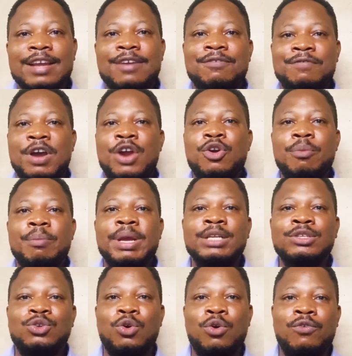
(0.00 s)
the
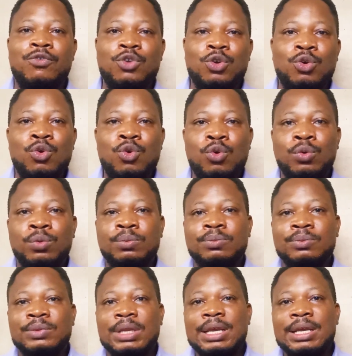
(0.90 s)
environment of your
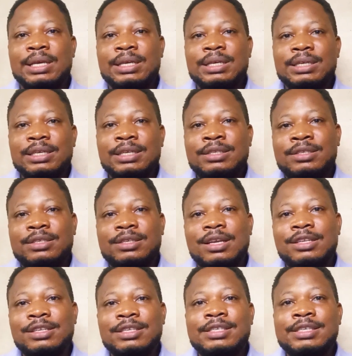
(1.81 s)
goal.
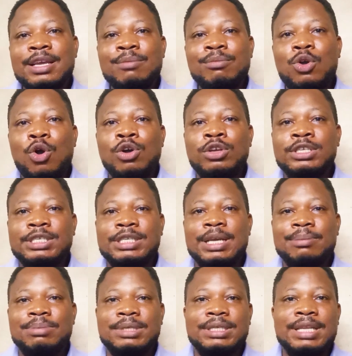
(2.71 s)
It's the same
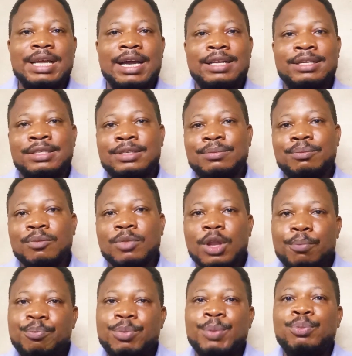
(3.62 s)
concept that
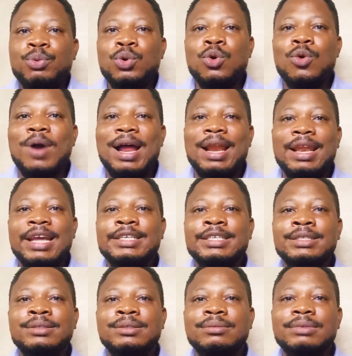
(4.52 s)
people who are
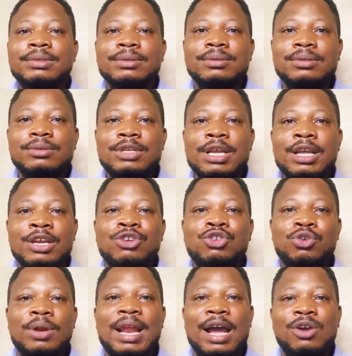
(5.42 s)
learning a
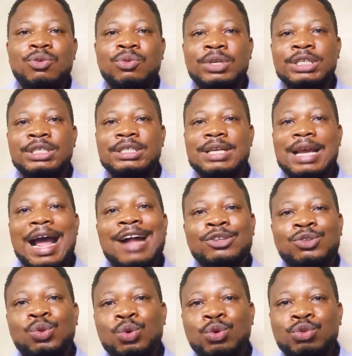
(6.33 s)
new language
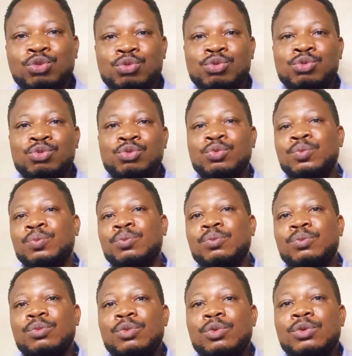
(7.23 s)
are told to do.